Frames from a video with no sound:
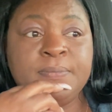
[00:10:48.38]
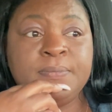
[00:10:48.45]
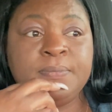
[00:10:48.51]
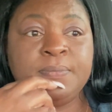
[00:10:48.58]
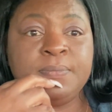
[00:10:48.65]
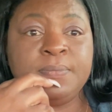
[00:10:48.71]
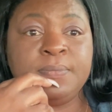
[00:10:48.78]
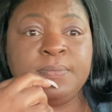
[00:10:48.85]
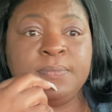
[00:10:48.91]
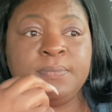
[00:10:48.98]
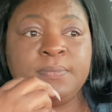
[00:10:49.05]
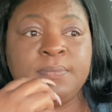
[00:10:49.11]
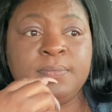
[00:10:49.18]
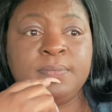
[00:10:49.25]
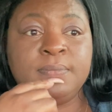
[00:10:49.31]

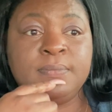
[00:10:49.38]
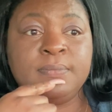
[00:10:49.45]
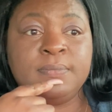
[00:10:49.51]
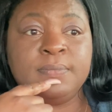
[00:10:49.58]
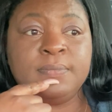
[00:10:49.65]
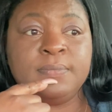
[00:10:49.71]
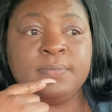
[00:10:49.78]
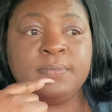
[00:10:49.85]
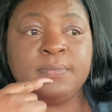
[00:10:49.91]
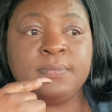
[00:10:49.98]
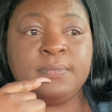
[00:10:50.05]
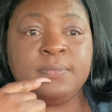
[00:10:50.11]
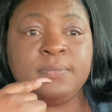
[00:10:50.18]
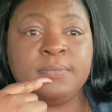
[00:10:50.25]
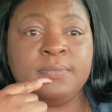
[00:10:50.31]

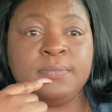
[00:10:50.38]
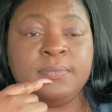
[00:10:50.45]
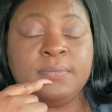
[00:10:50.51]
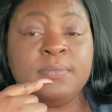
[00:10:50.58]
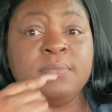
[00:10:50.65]
(no one is talking)